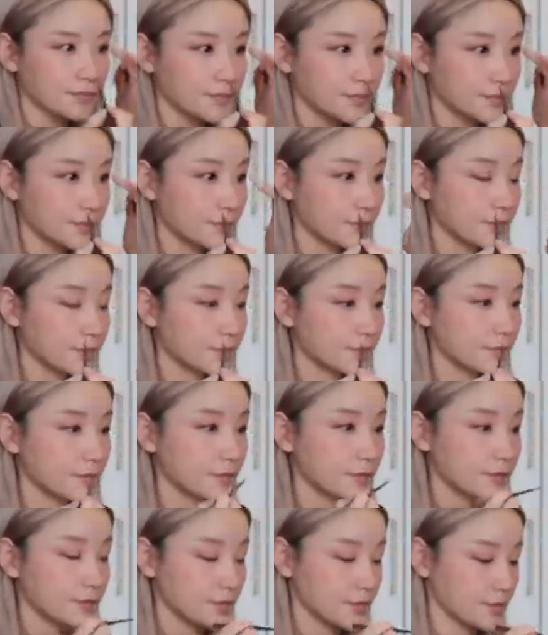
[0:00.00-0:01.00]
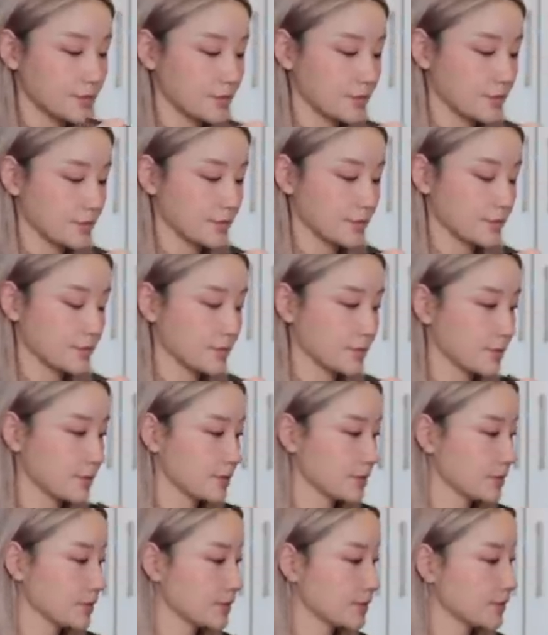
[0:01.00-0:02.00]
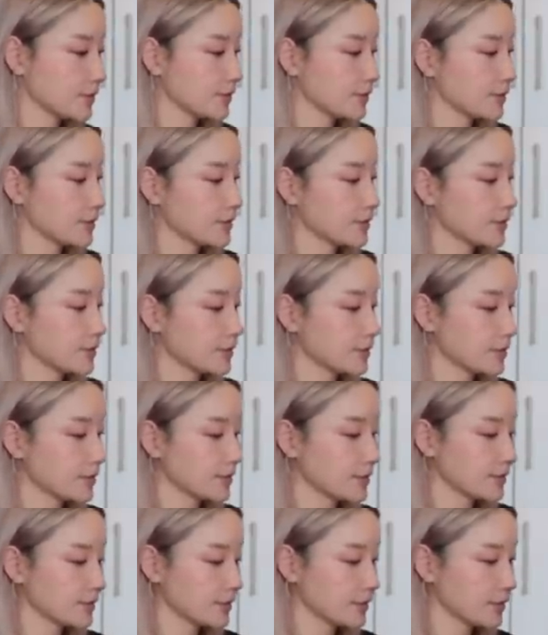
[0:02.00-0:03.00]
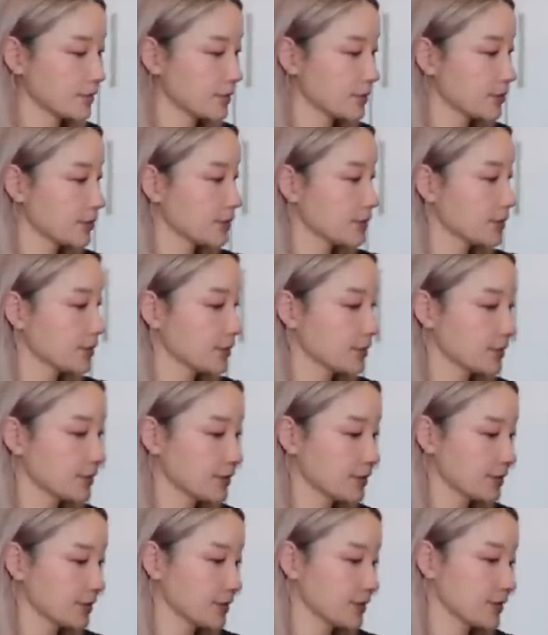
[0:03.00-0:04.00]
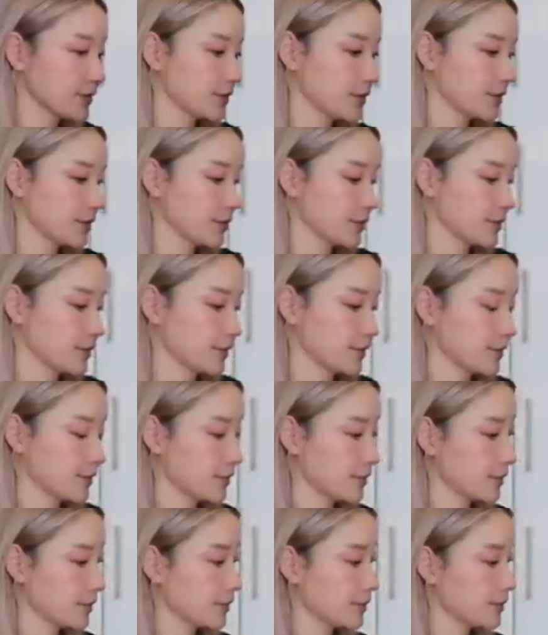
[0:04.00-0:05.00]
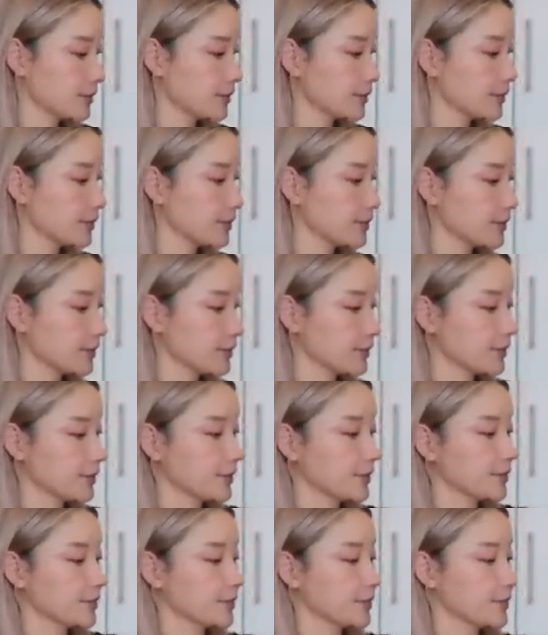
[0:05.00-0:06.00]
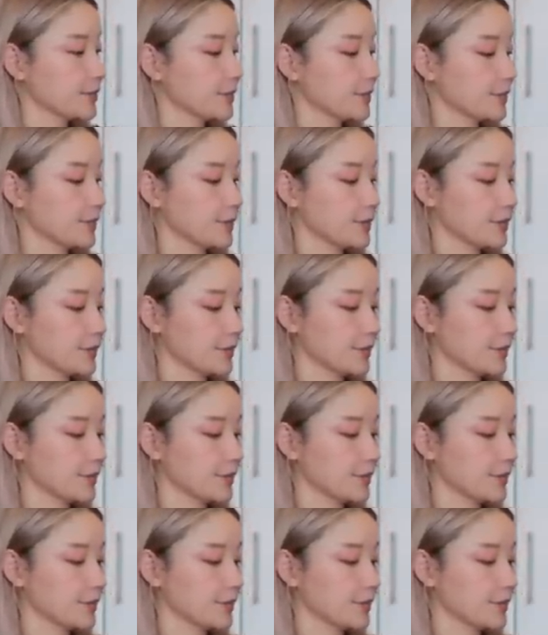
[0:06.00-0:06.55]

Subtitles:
(not speaking)